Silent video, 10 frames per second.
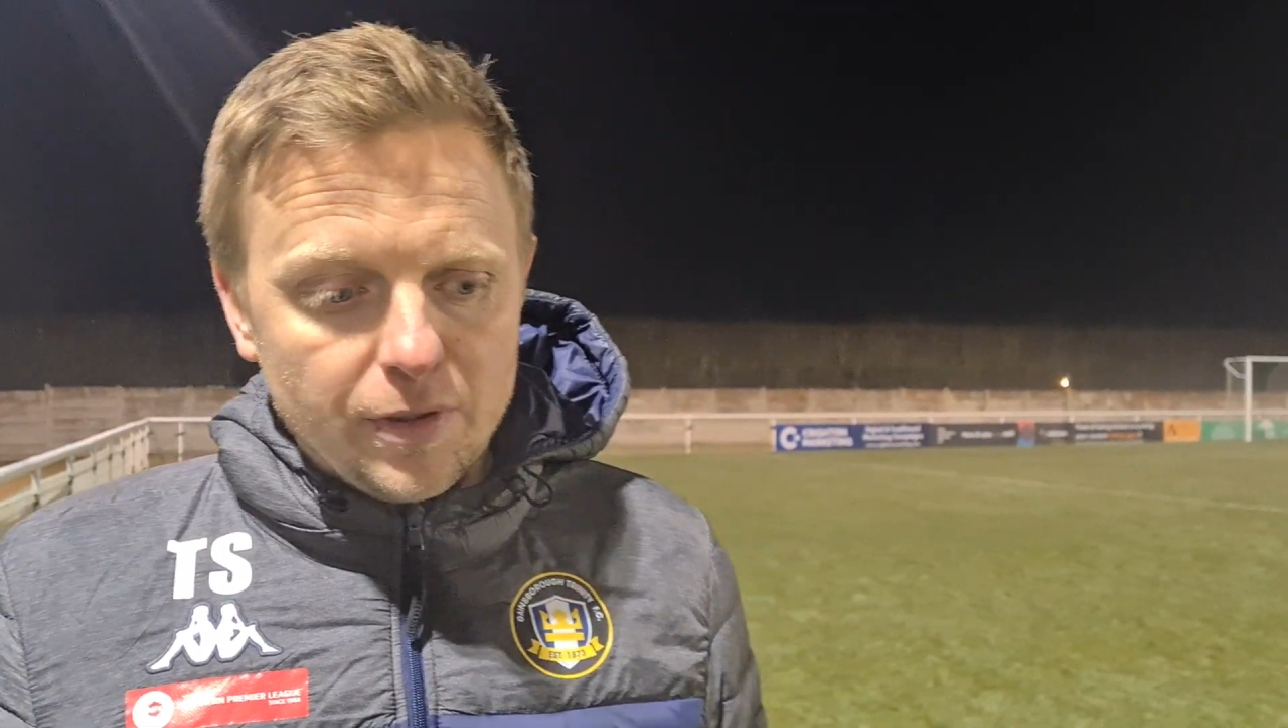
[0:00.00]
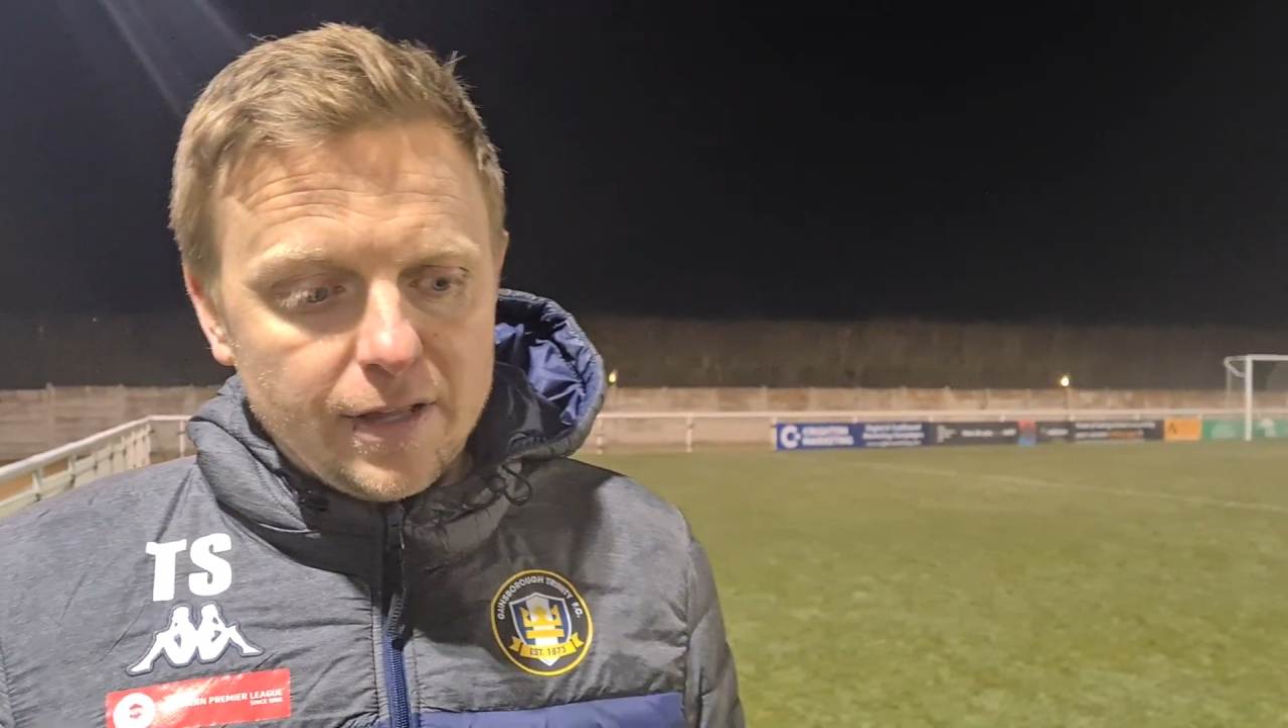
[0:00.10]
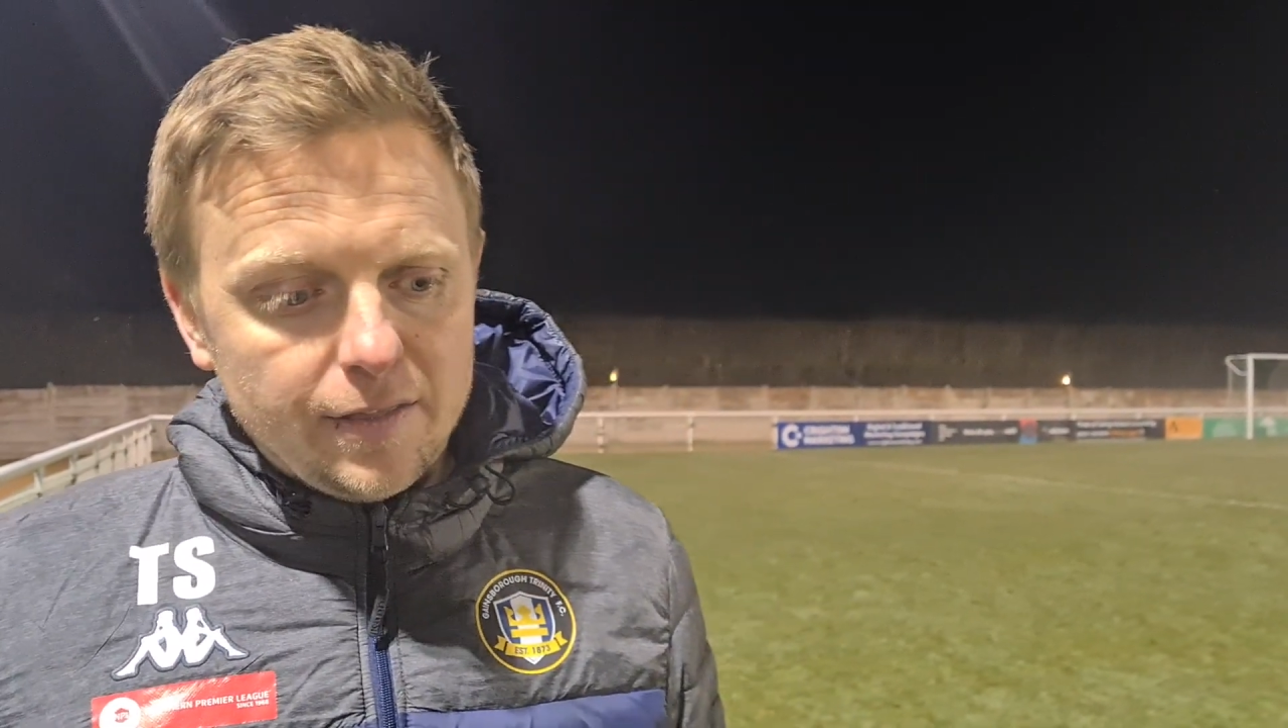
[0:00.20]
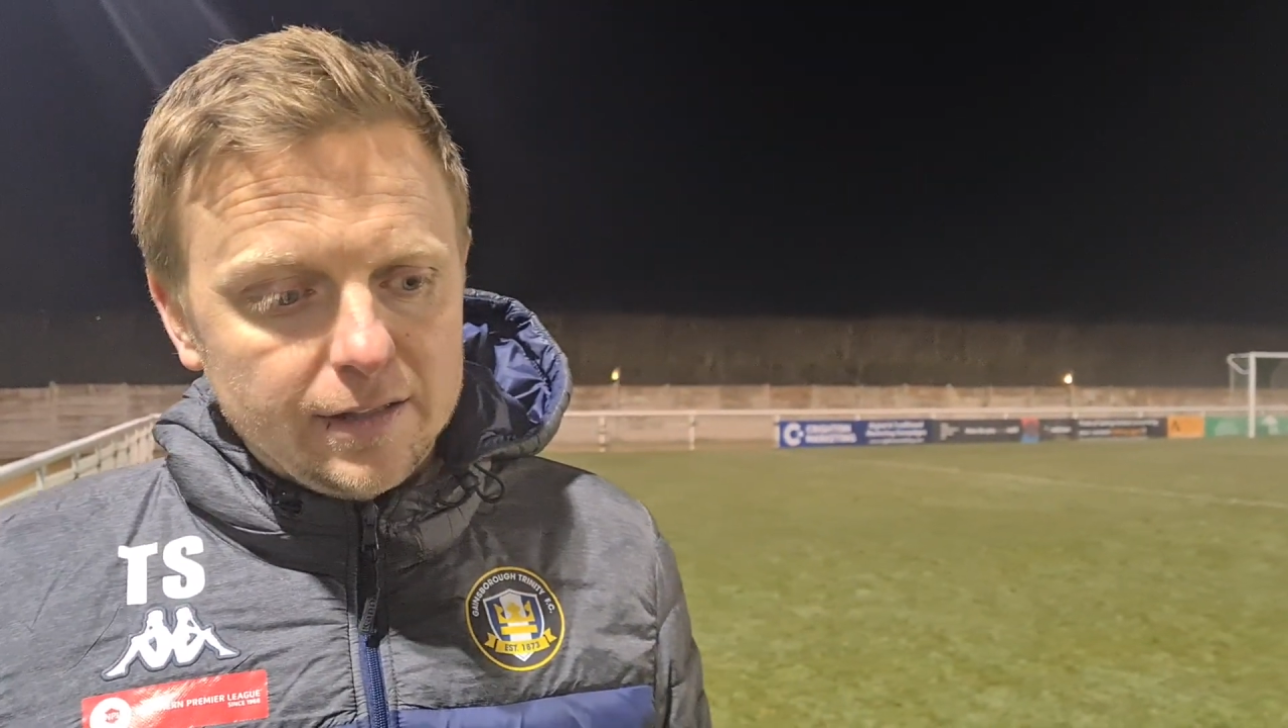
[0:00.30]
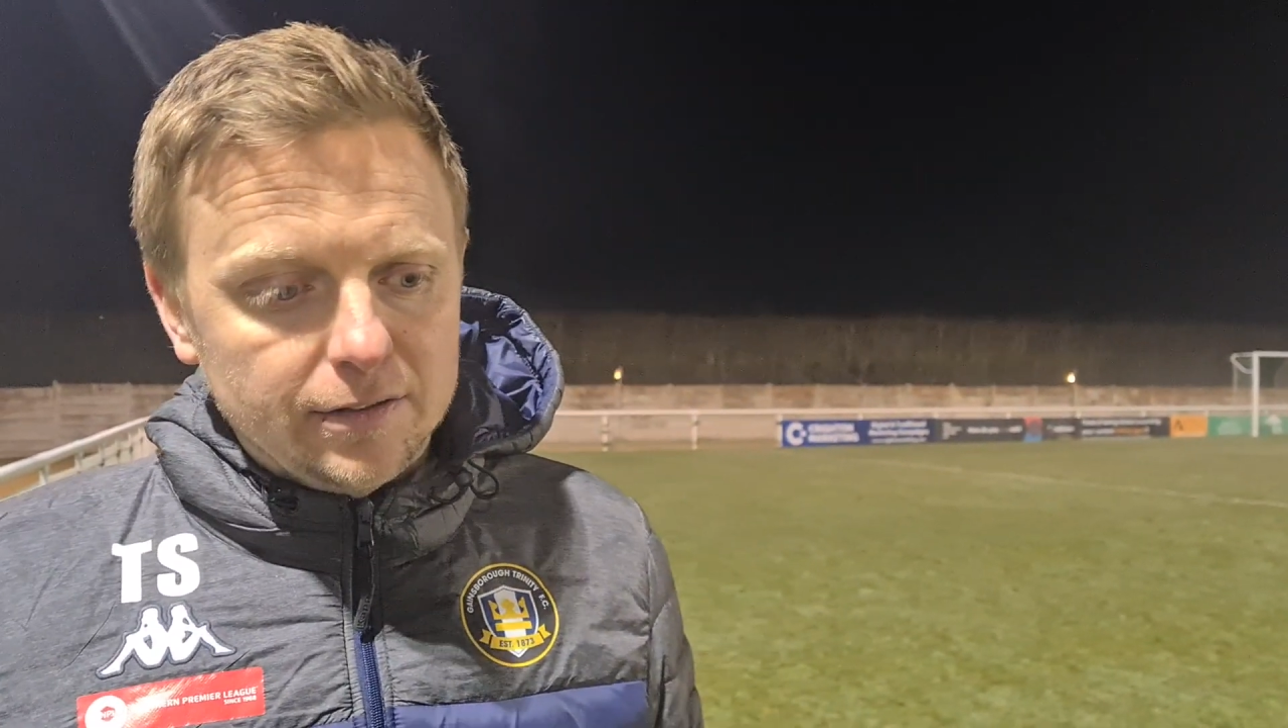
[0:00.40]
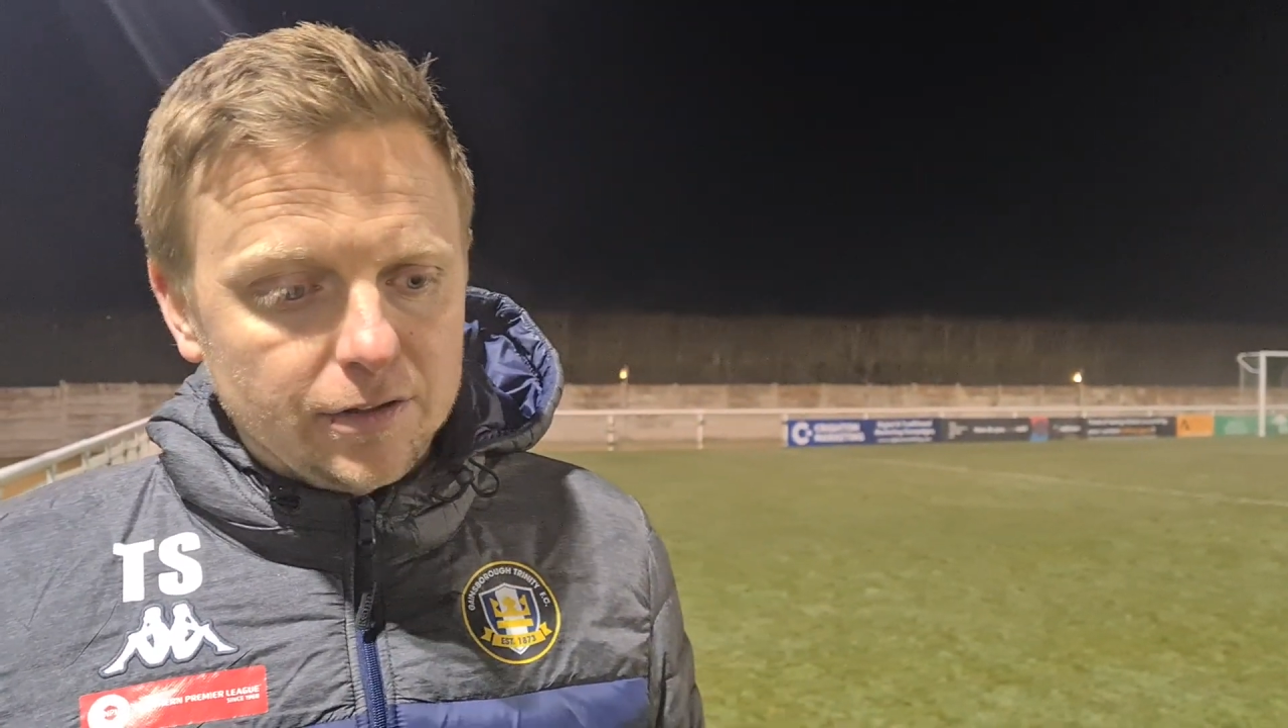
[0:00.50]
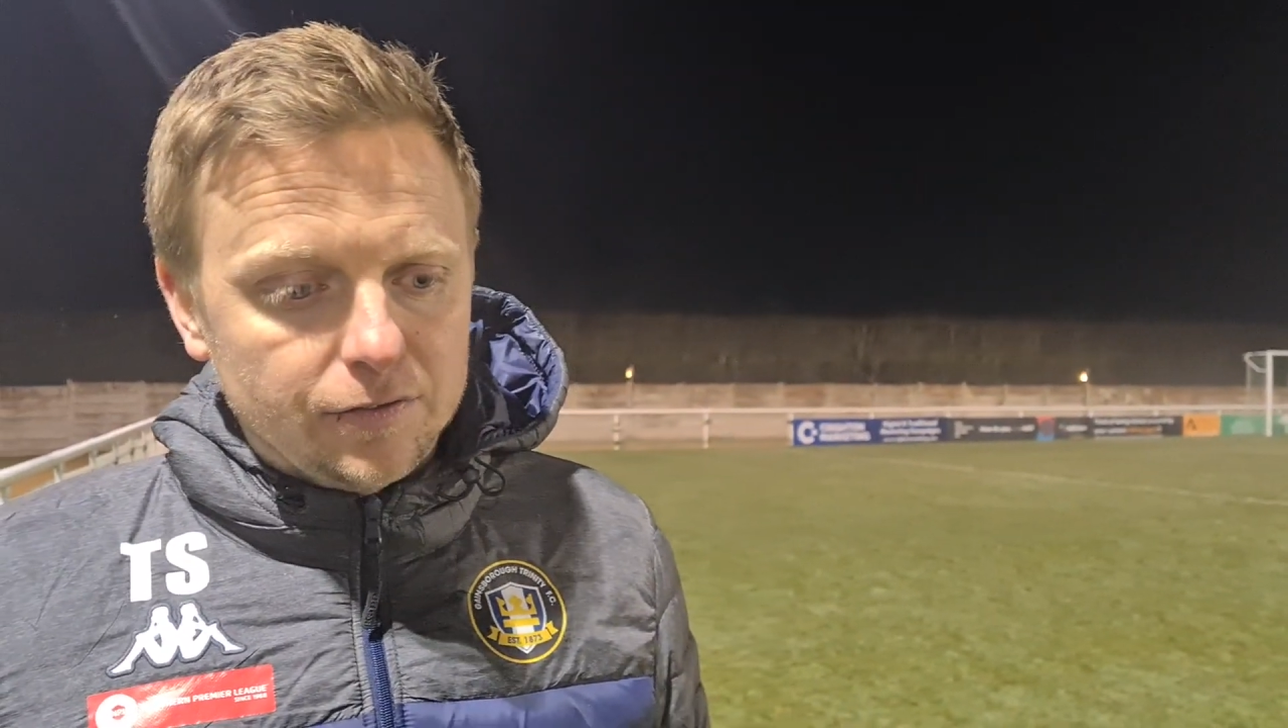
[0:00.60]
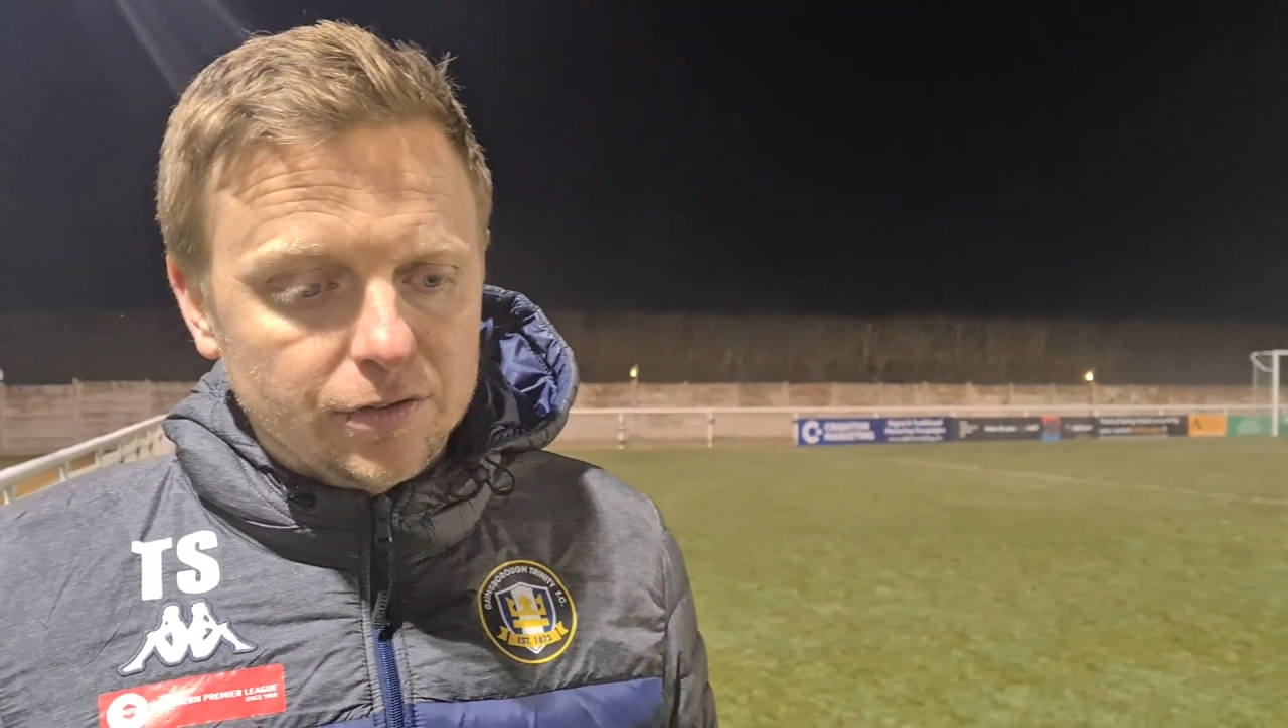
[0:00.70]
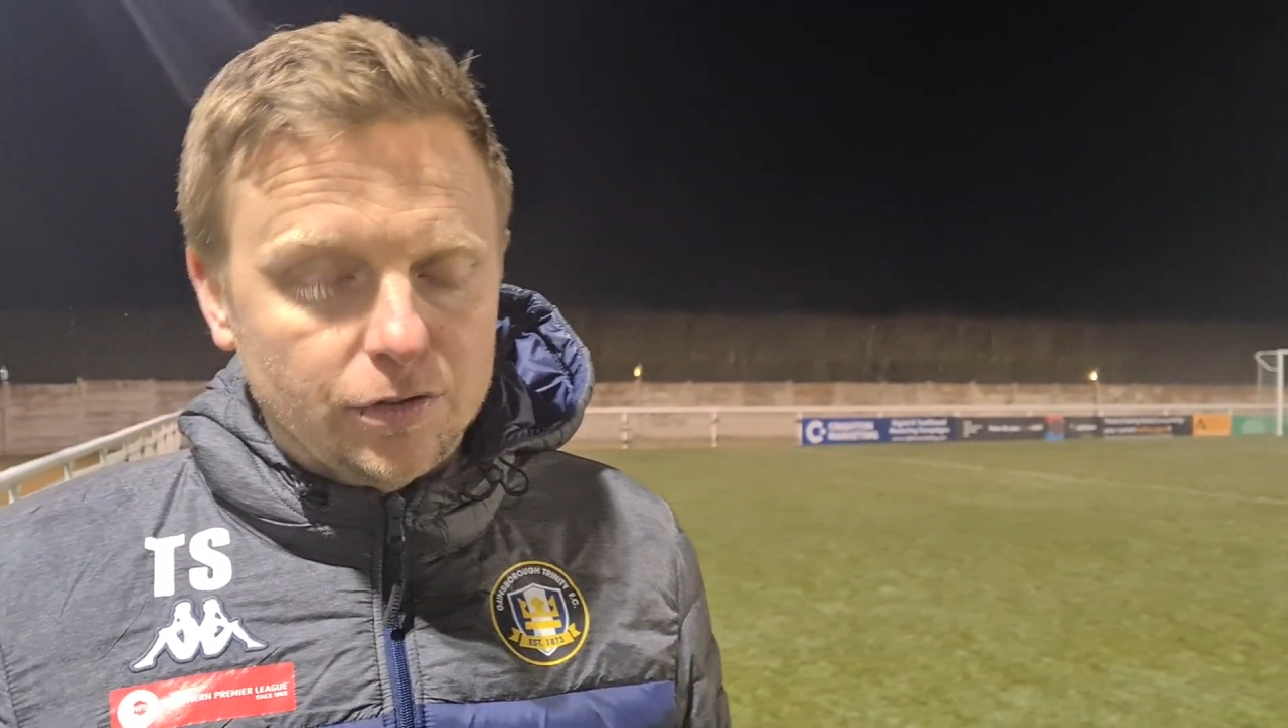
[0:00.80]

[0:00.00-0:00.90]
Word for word: But they, they deserved